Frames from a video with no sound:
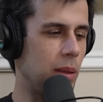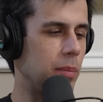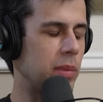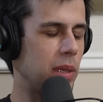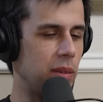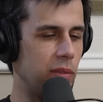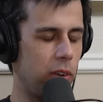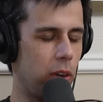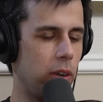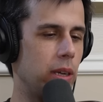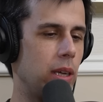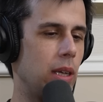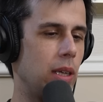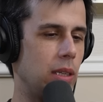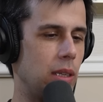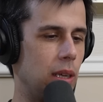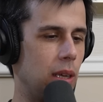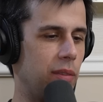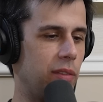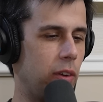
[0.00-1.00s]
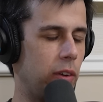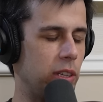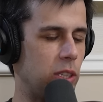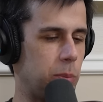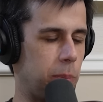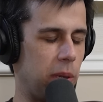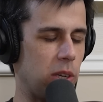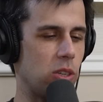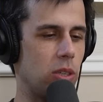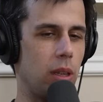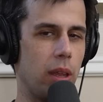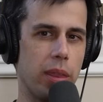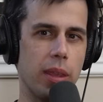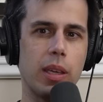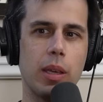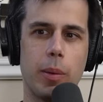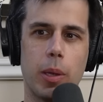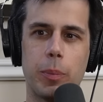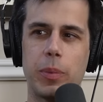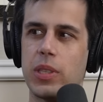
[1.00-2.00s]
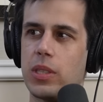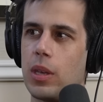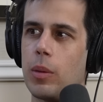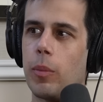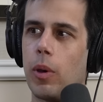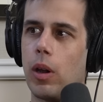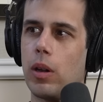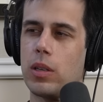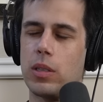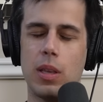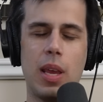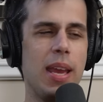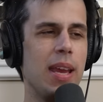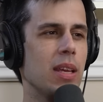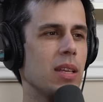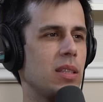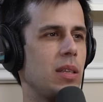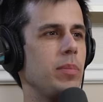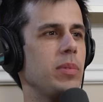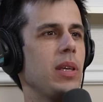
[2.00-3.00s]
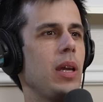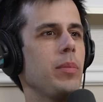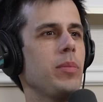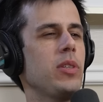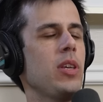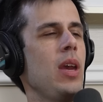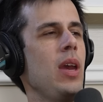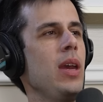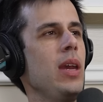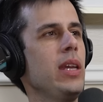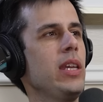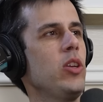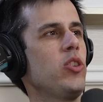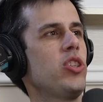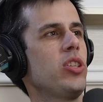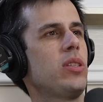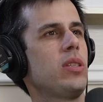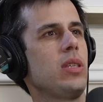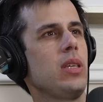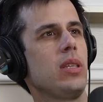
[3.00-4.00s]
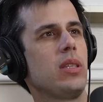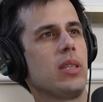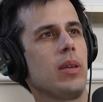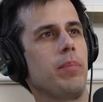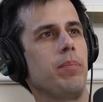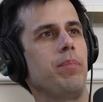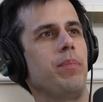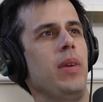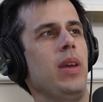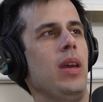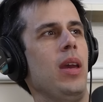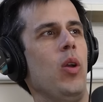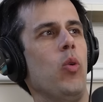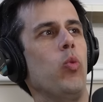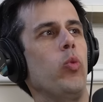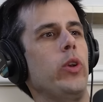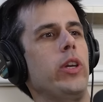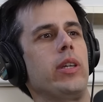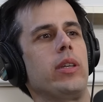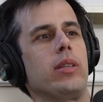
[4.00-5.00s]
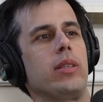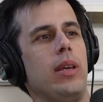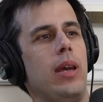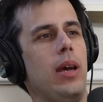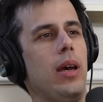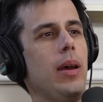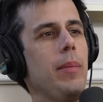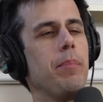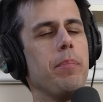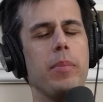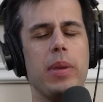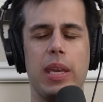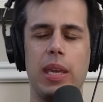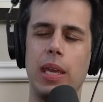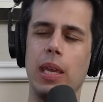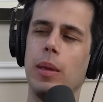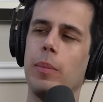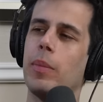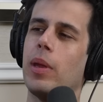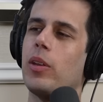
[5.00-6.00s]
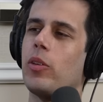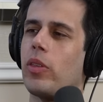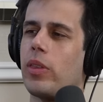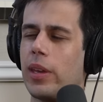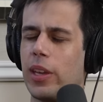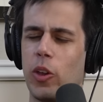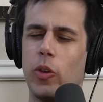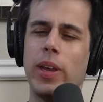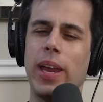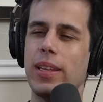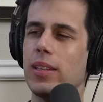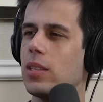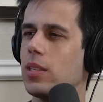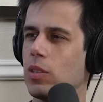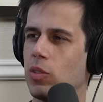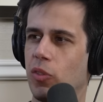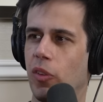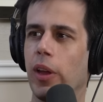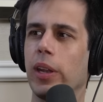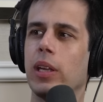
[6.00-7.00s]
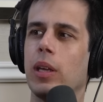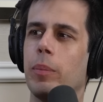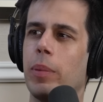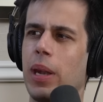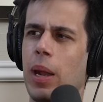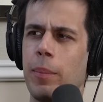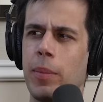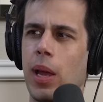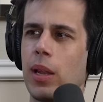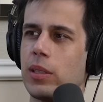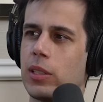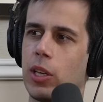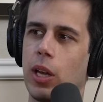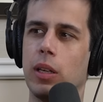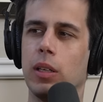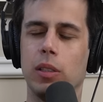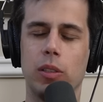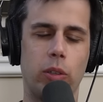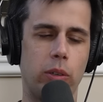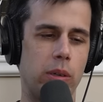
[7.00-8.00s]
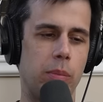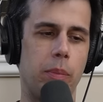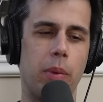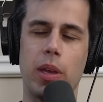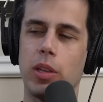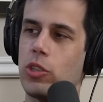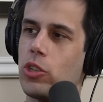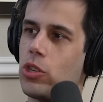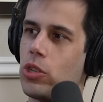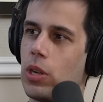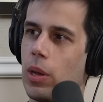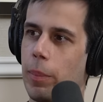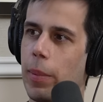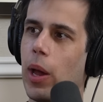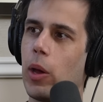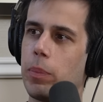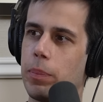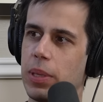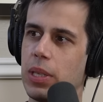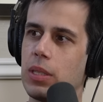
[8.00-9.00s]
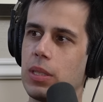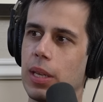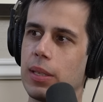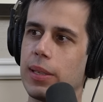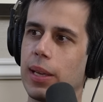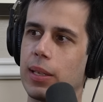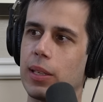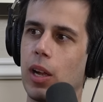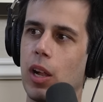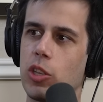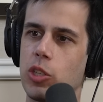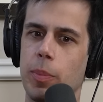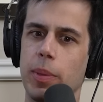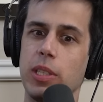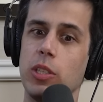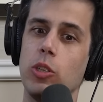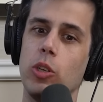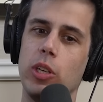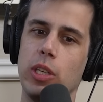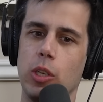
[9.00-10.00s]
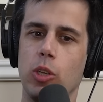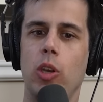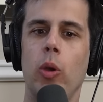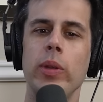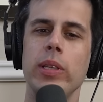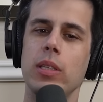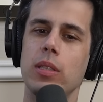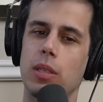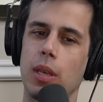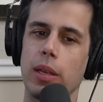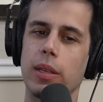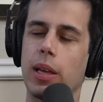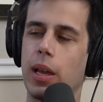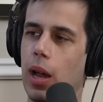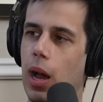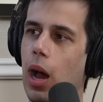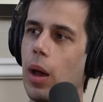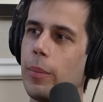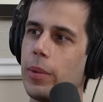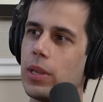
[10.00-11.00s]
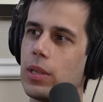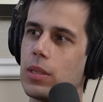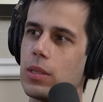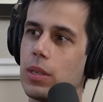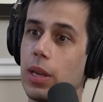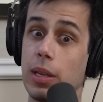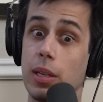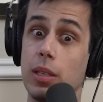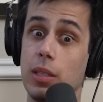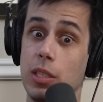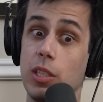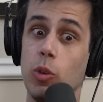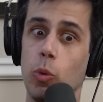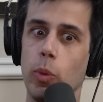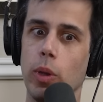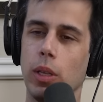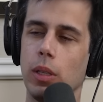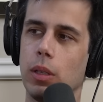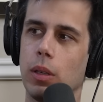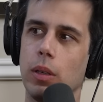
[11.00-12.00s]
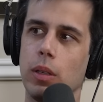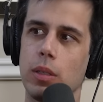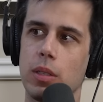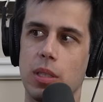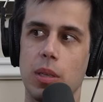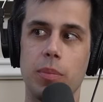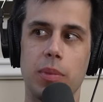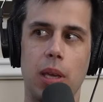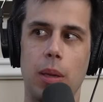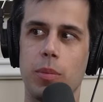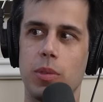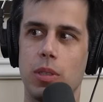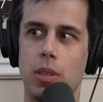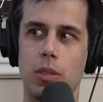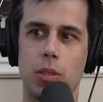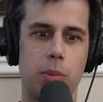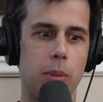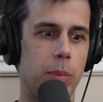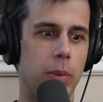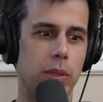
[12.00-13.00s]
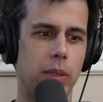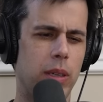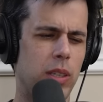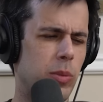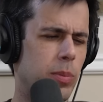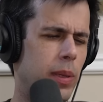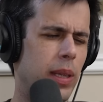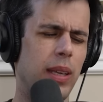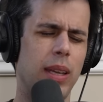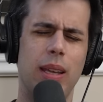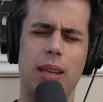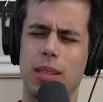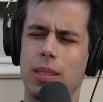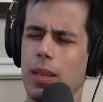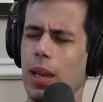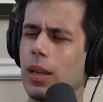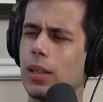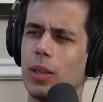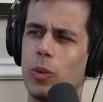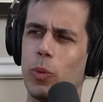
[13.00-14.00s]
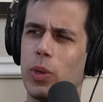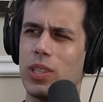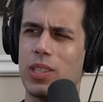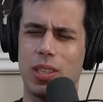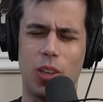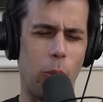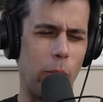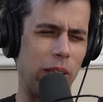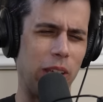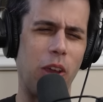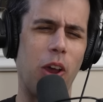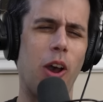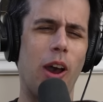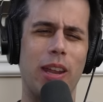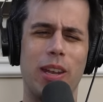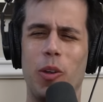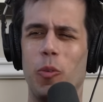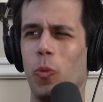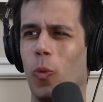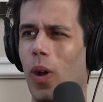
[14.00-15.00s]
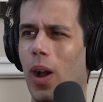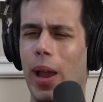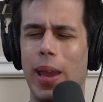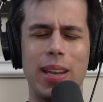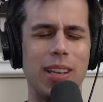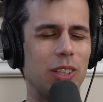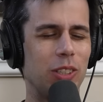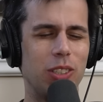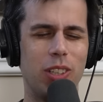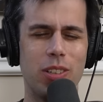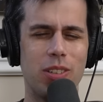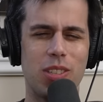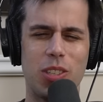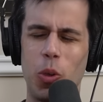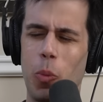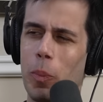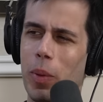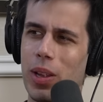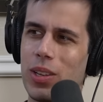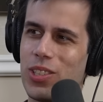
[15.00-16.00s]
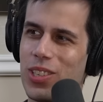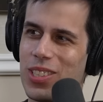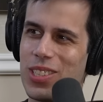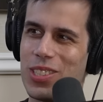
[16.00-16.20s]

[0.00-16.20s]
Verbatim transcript: something very uh, very special I think about PCMRs. Sometimes you just see some weird uh, meme and you think, okay, this is funny, but I'm not going to learn much about PC and technology. But you, you go inside the comments and yeah. you will learn. Sometimes there's people there explaining right. exactly what's going on and why, and you learn so much.